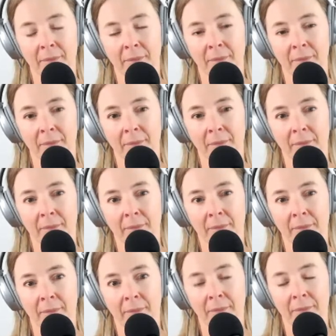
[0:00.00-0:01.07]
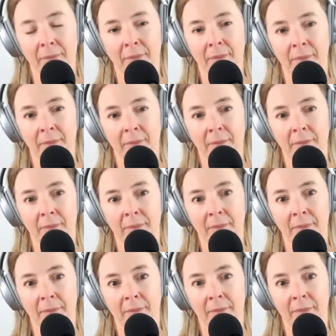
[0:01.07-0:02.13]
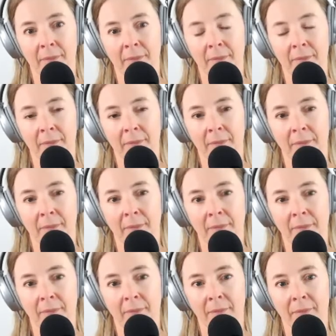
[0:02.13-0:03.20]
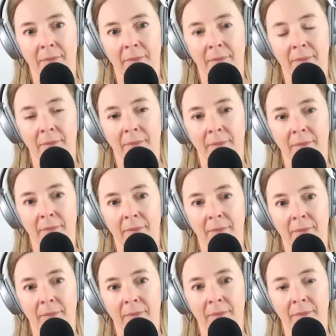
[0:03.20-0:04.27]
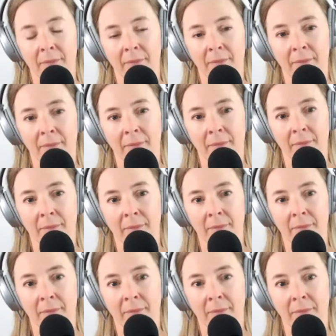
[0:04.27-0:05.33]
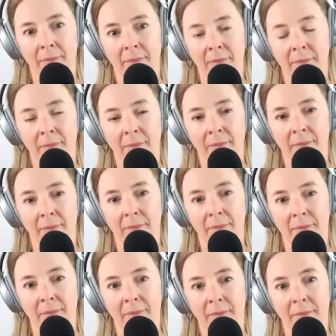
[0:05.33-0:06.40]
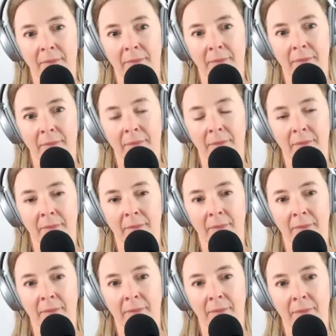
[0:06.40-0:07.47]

No words are spoken by the person on screen.